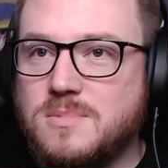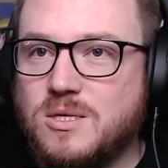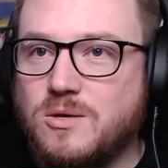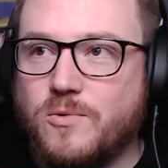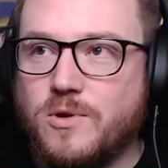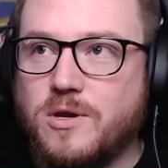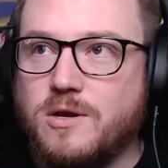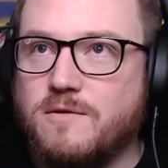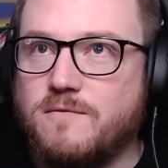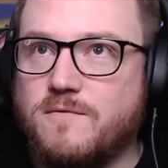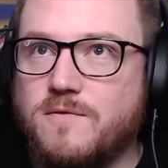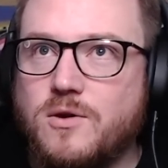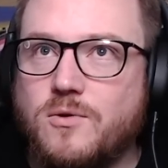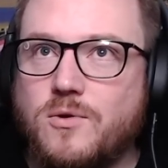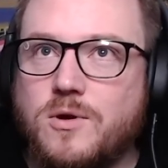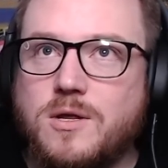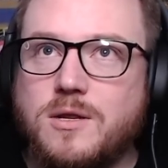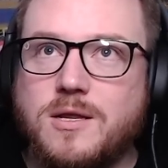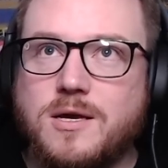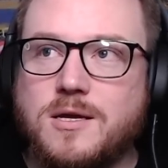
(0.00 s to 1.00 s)
We are
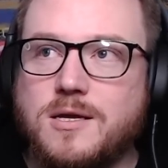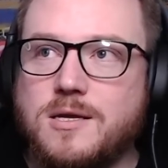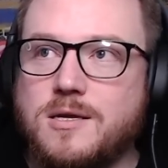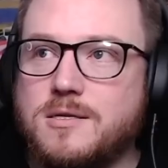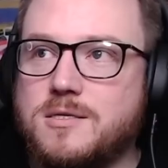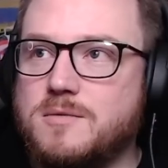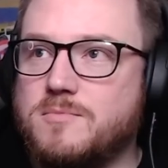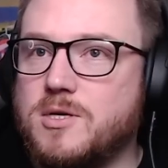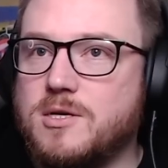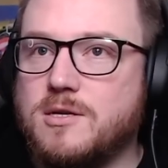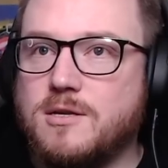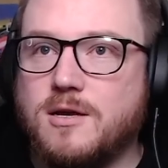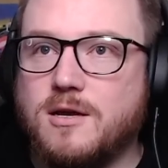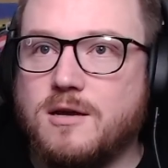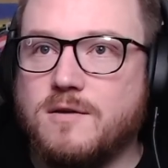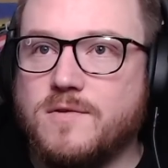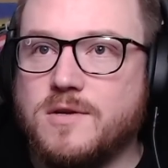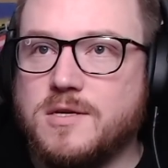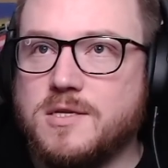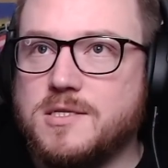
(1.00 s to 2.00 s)
very lucky to be
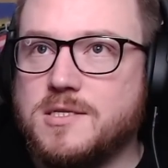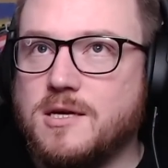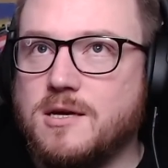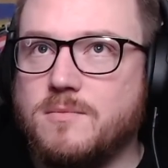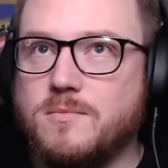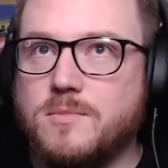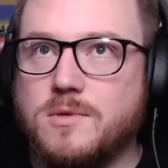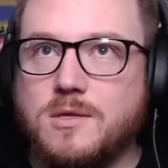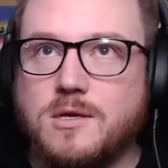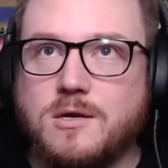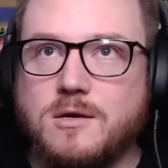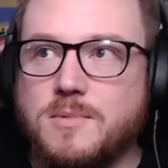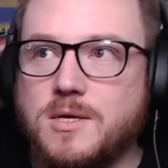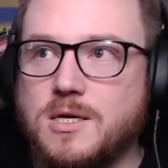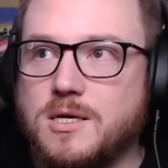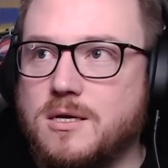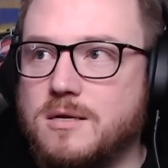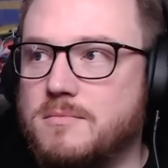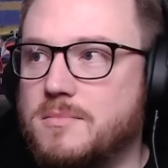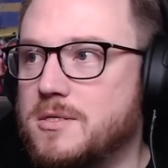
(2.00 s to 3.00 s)
alive at a time when they are
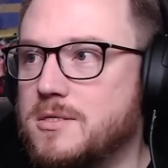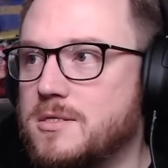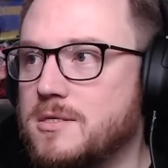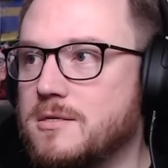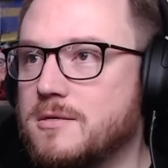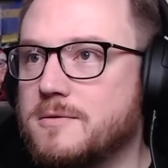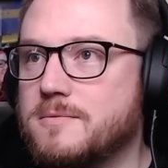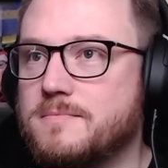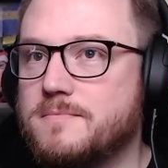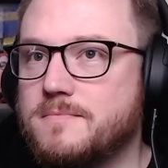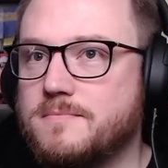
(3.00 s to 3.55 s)
making music.